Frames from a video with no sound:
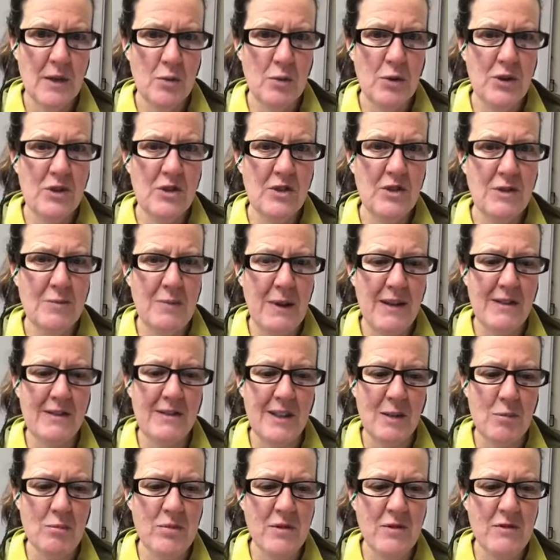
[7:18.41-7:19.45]
which is the best
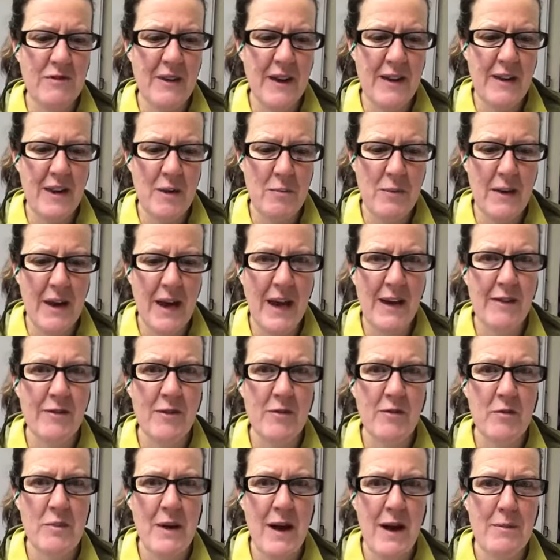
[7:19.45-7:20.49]
thing. Prevent the behaviour
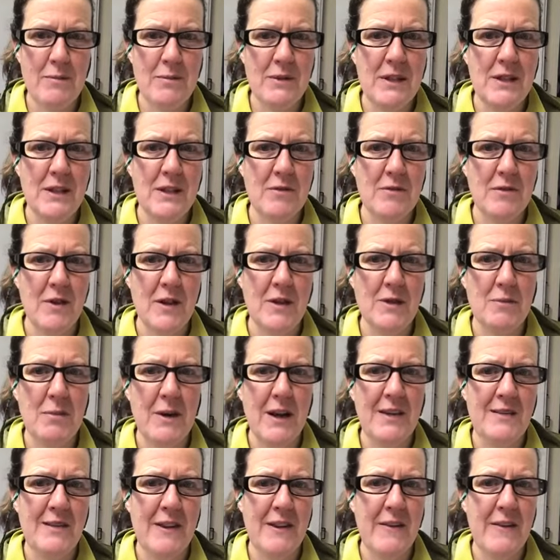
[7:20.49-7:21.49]
from happening in the first place,